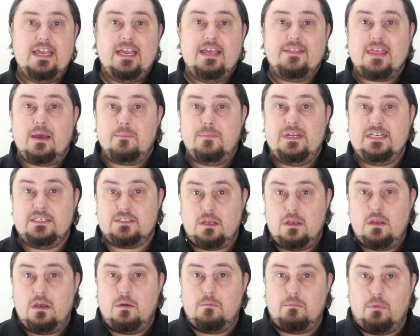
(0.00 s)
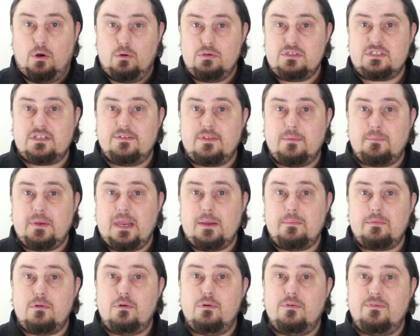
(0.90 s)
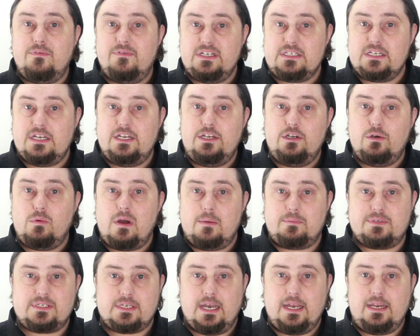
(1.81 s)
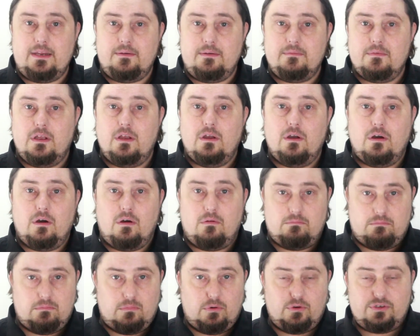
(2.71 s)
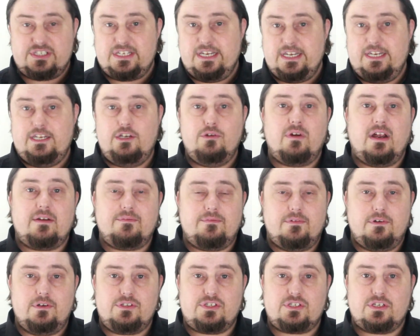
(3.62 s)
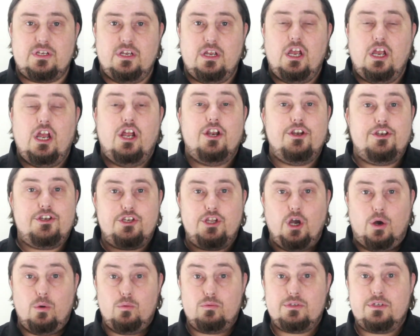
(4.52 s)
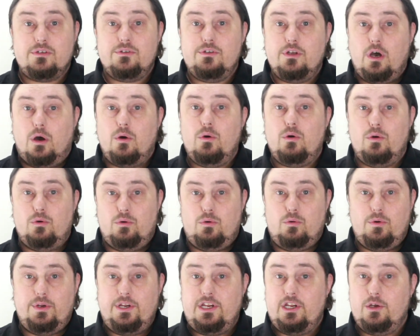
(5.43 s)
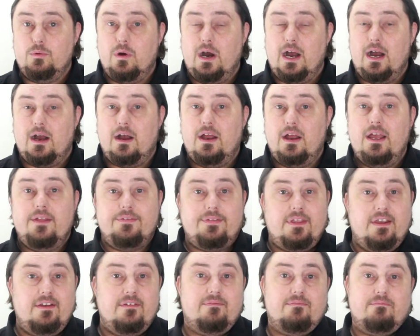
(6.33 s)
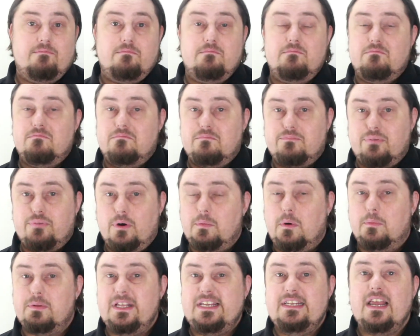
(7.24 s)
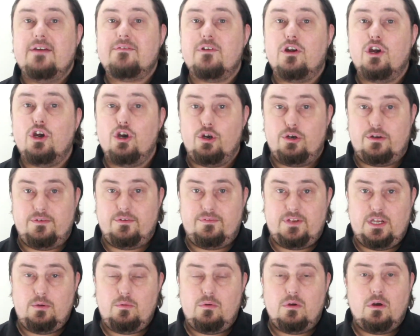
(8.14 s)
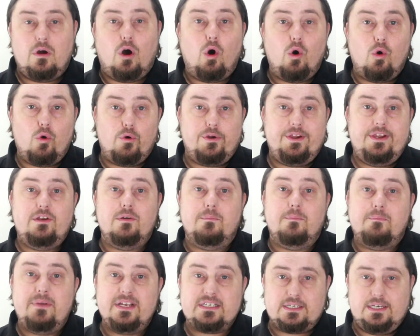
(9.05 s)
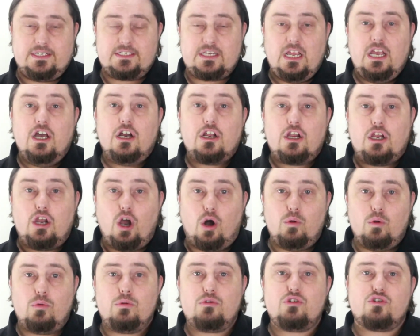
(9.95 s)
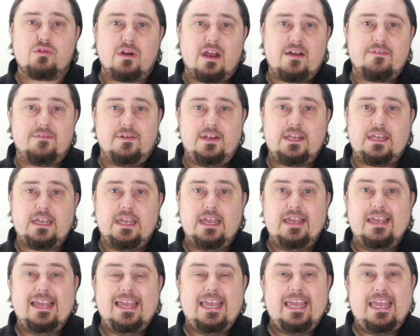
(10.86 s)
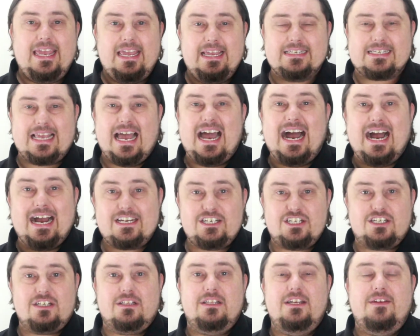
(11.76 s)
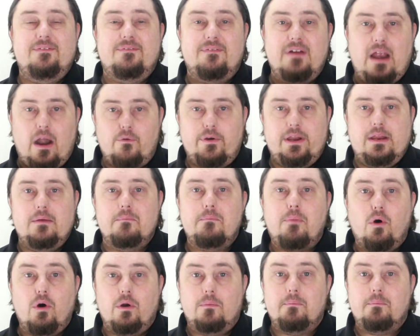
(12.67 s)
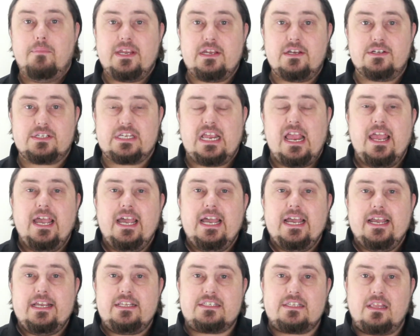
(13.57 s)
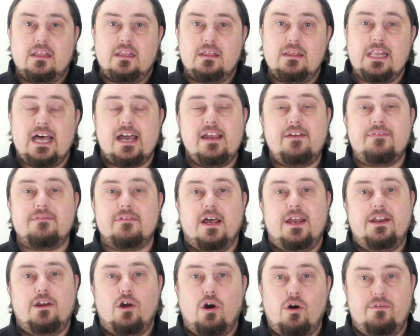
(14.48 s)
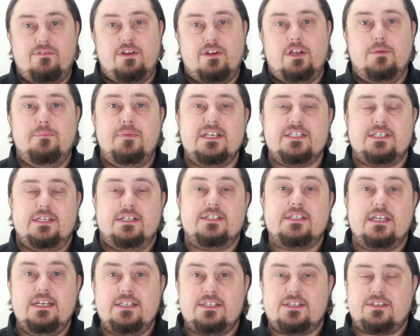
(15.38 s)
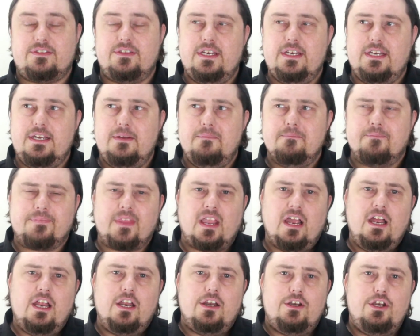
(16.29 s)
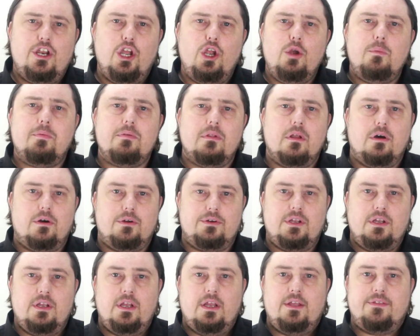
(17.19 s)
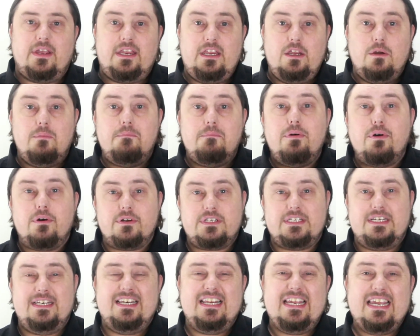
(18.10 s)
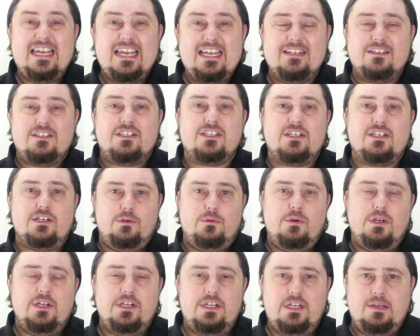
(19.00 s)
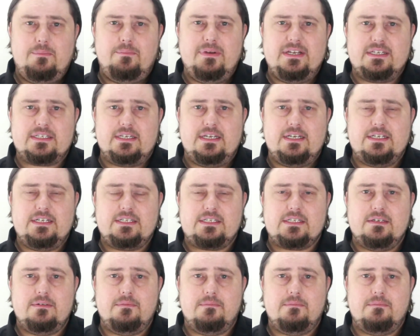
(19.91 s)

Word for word: That means most of the people who visit your website or see your adverts don't know who you are. They've probably never heard of you or your business. Cold traffic is actually very important because it's the lifeline of your business. It's the new blood that you're putting into your business.